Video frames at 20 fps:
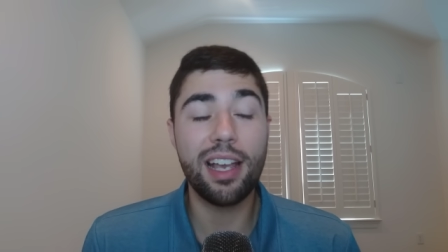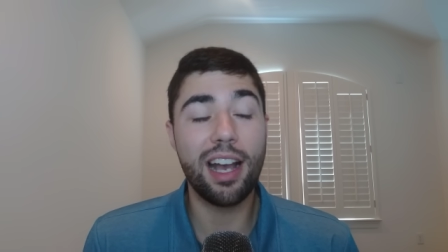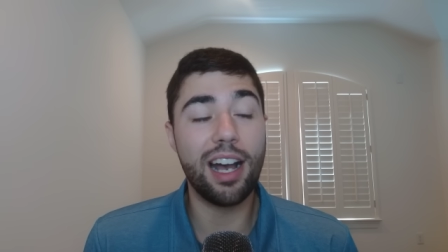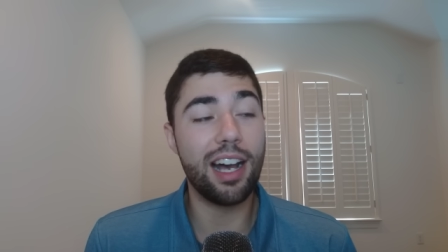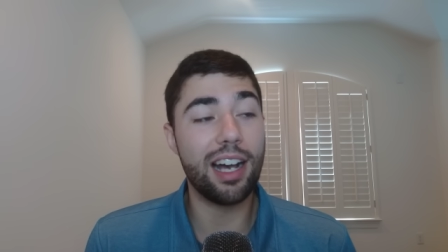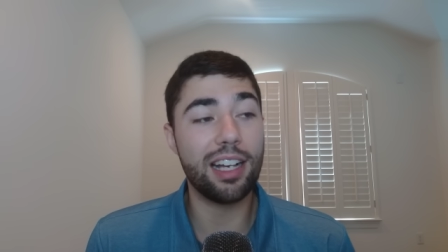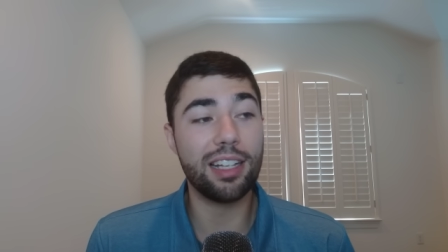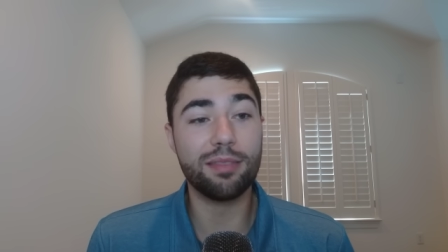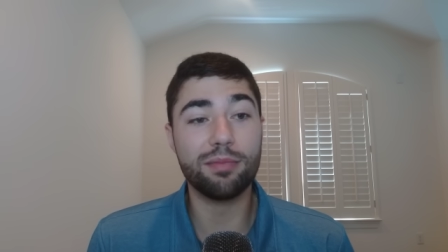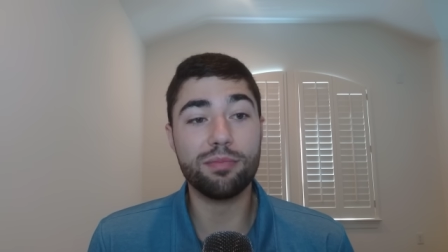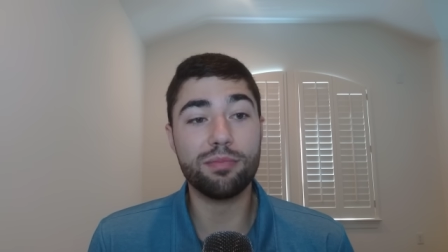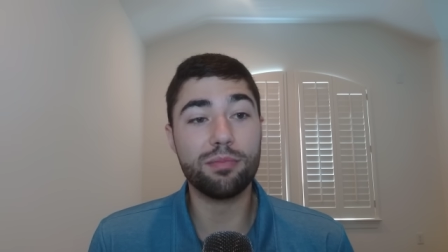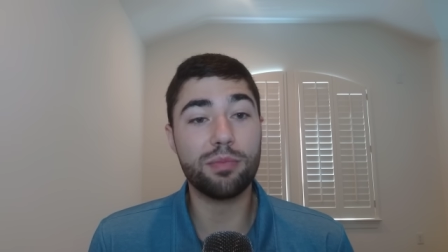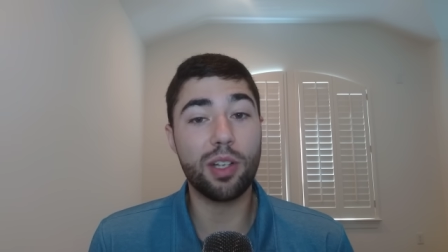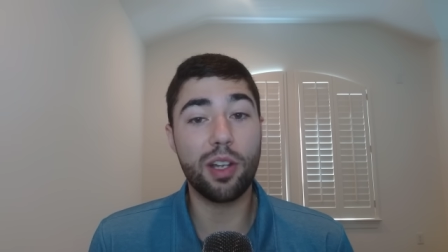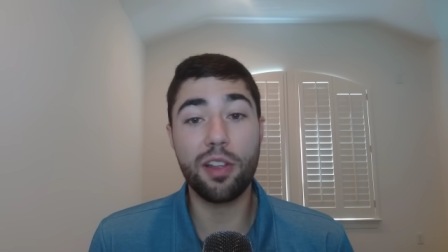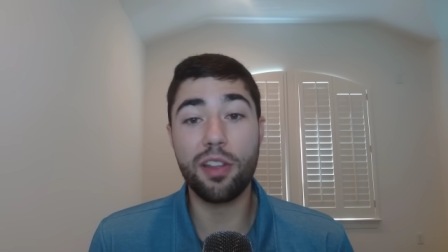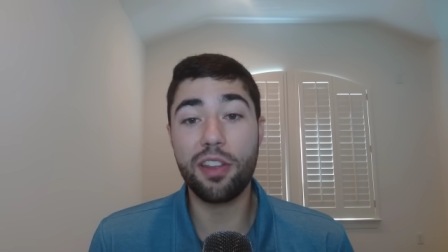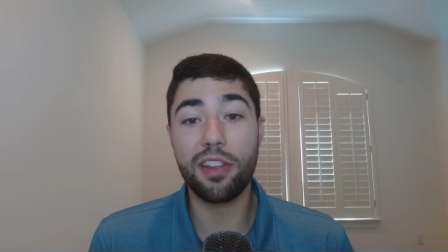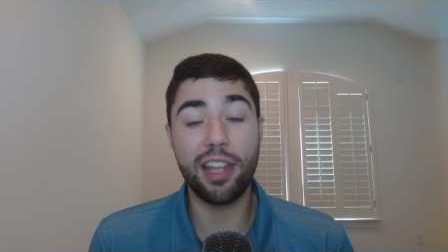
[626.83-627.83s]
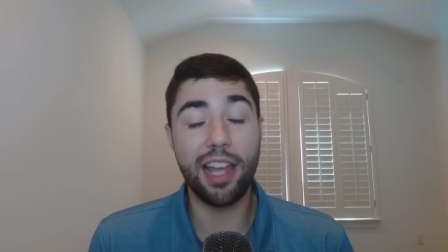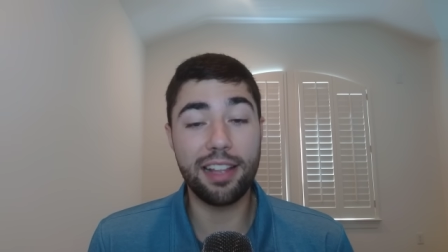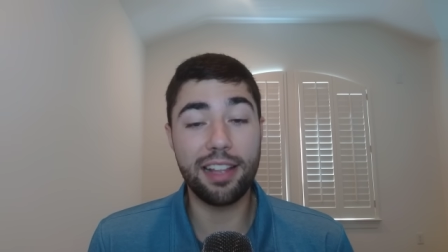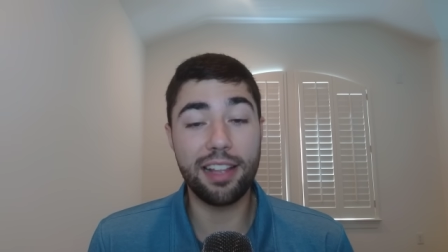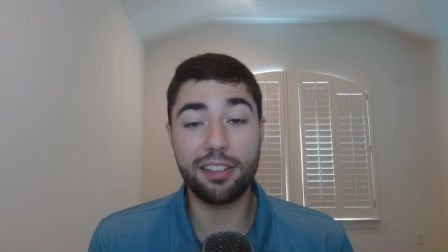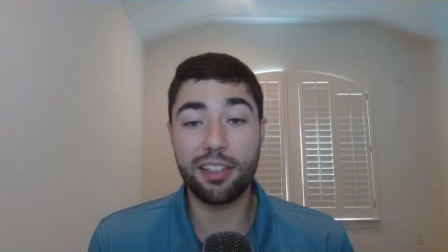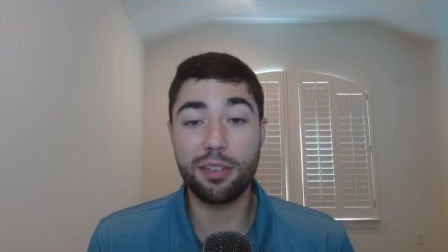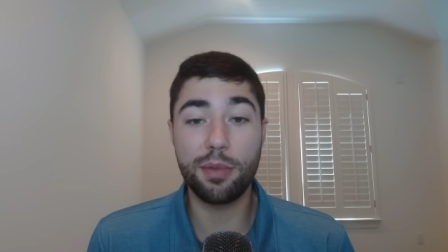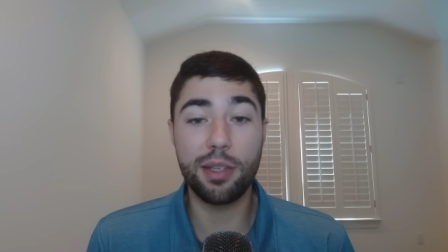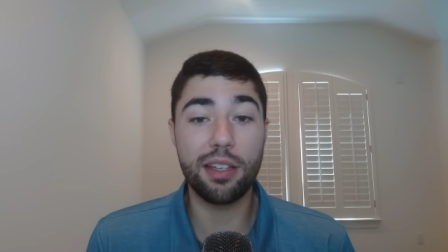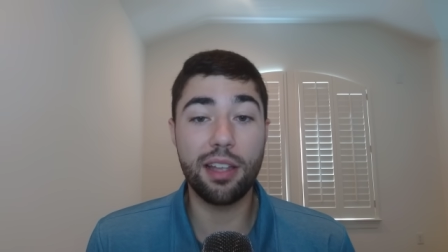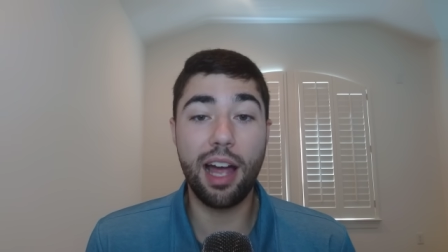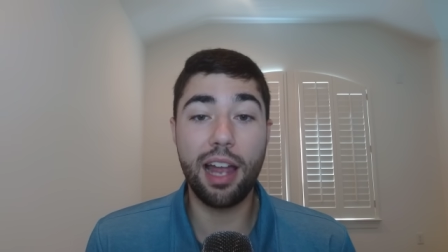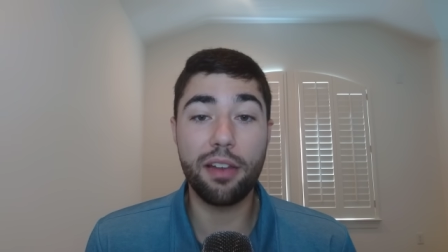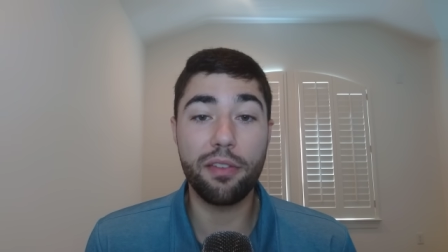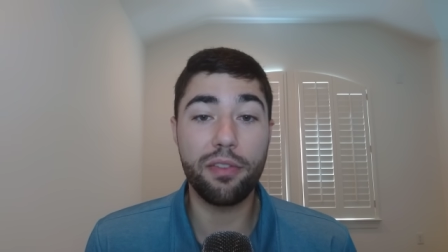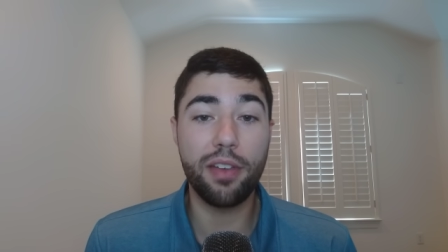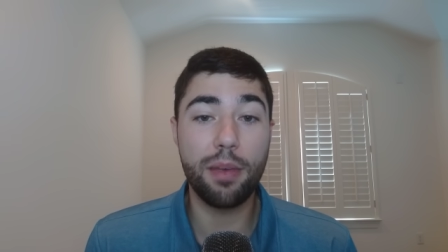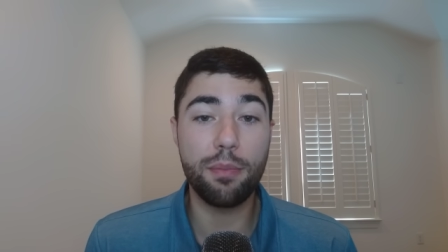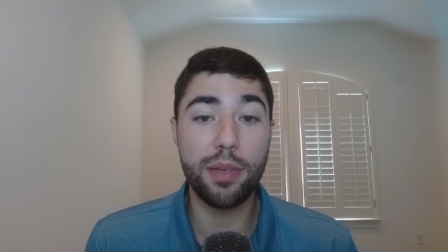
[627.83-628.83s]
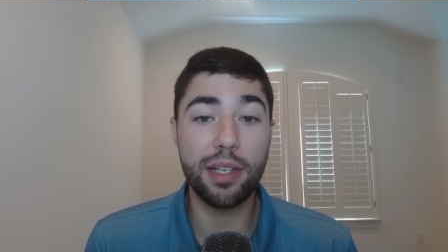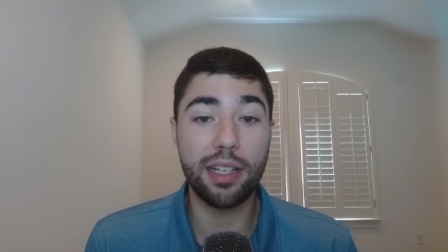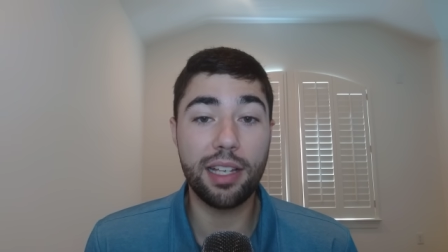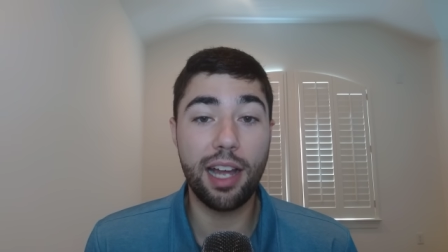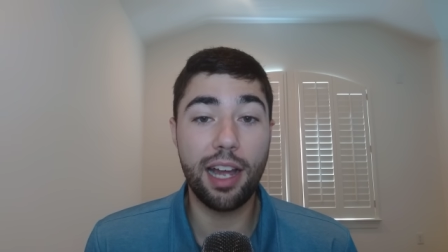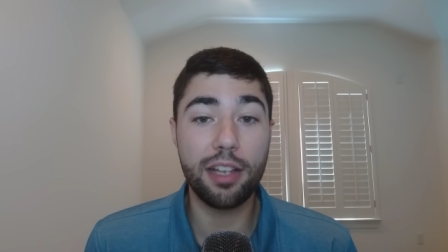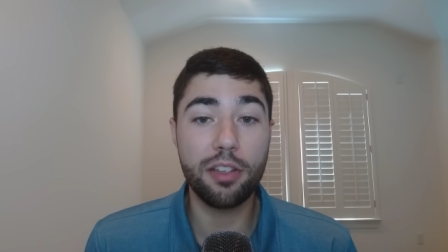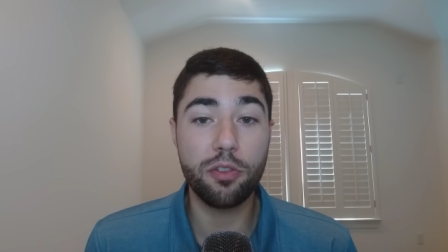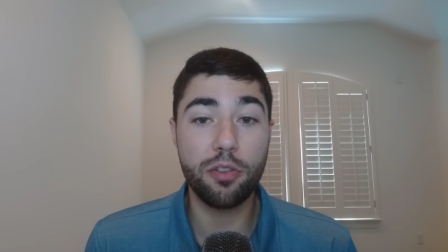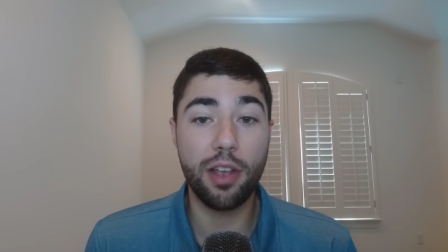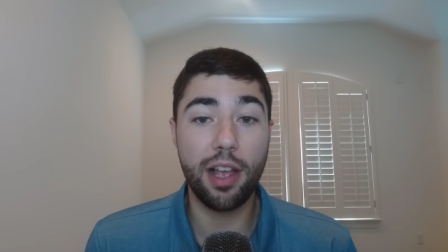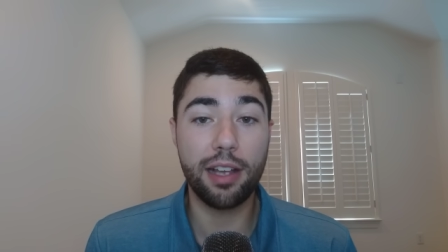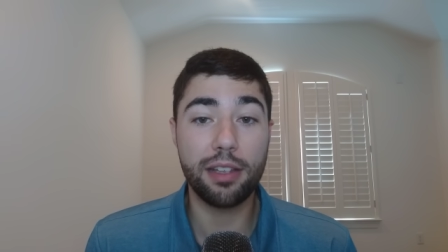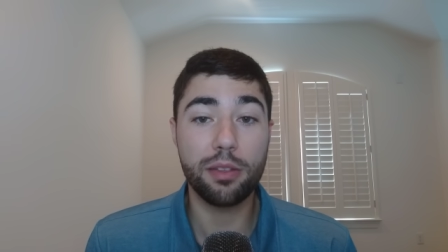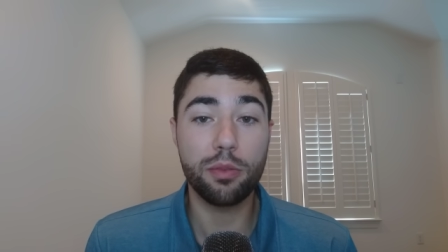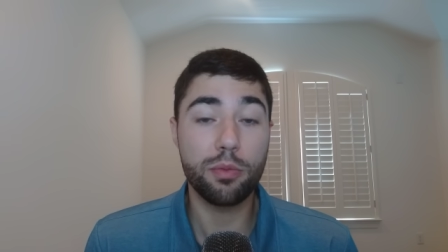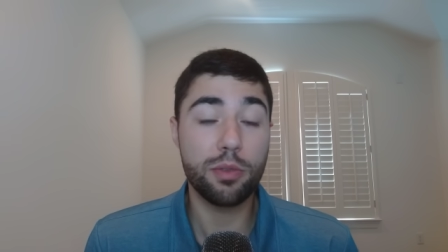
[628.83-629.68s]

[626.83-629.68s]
Um, but other than that, it's going to be a lot of vetman contracts,